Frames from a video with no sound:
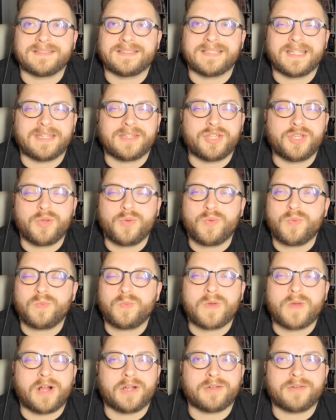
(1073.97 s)
You
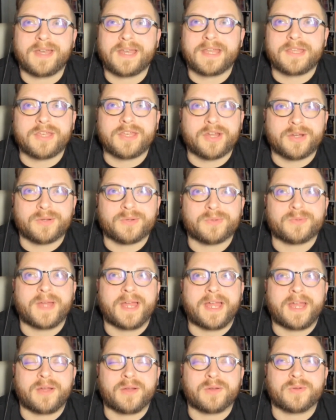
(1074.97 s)
already know
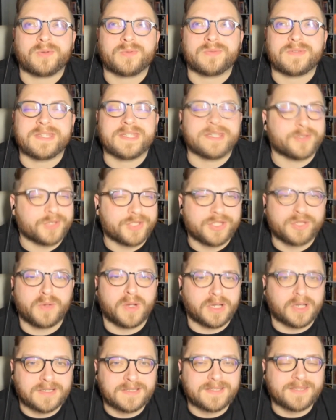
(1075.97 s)
how dear you
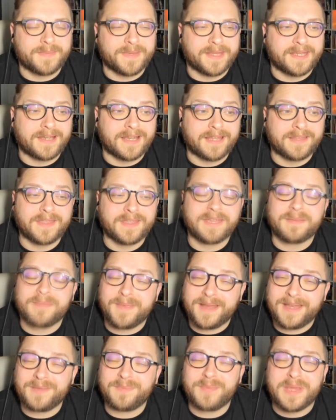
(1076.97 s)
are to me, and I think
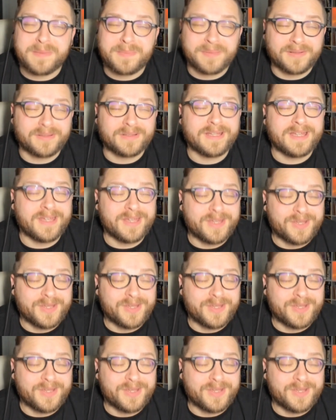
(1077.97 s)
many people